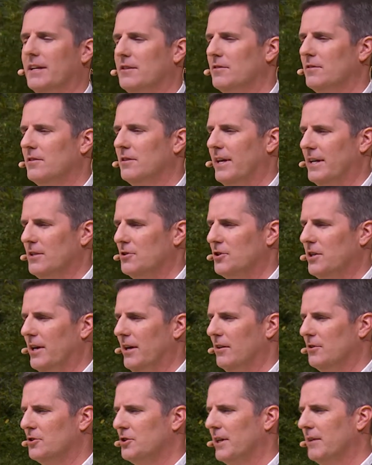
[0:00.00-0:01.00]
That's, that's
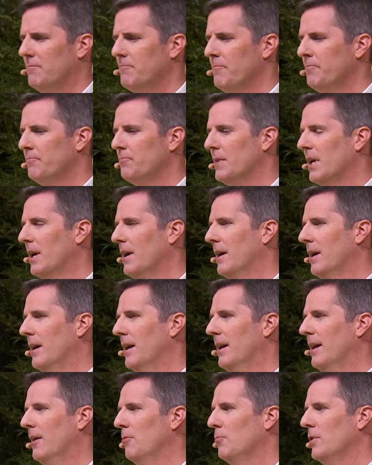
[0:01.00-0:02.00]
challenging.
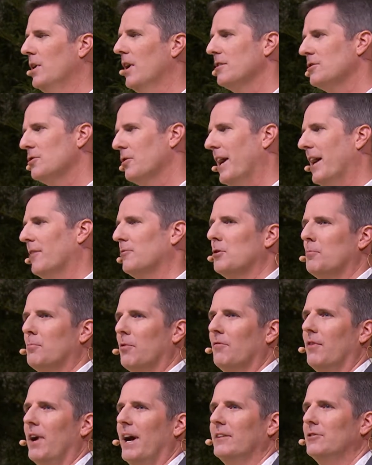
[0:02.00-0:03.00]
Um, we also have to
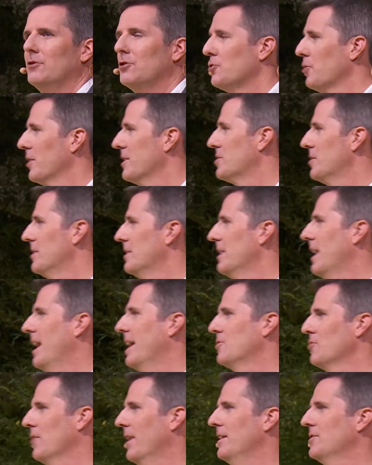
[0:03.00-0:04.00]
provide nutrition and
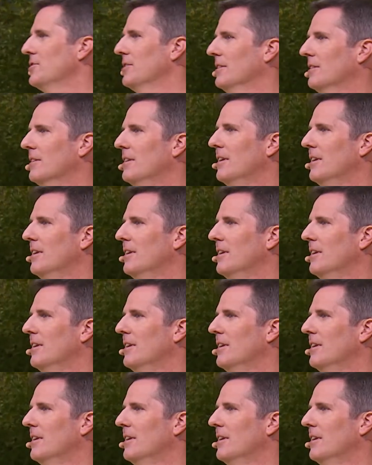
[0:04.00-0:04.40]
hydration.